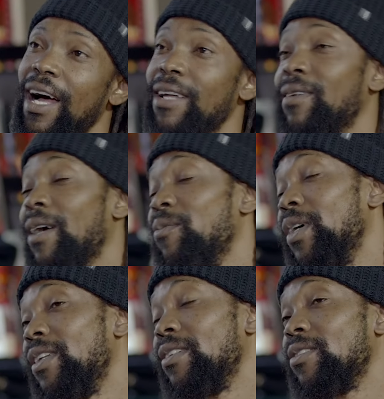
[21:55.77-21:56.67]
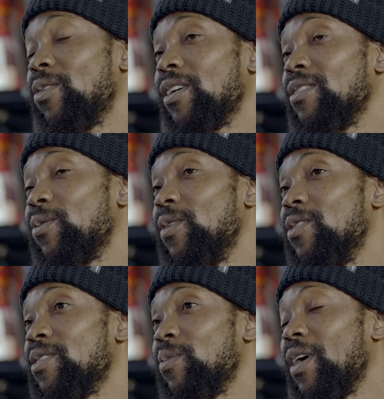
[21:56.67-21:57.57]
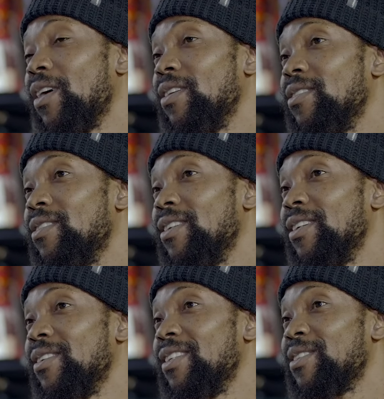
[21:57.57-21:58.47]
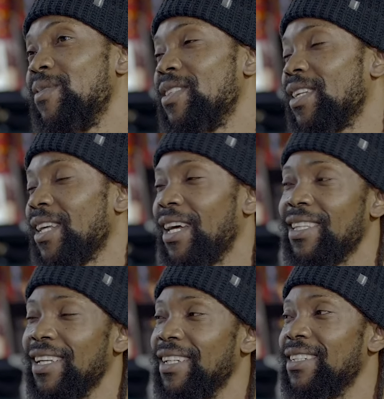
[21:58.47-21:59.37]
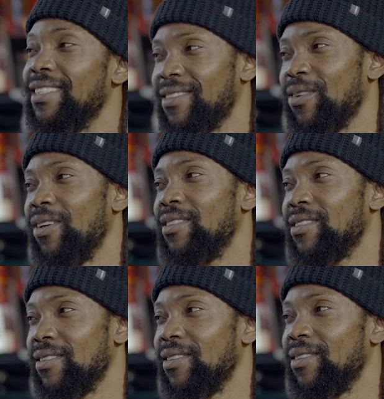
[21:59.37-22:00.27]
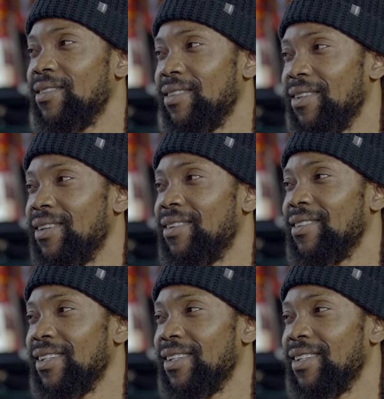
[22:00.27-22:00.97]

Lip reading: I've been talking to Willz about this music thing. I think he's going to, you know.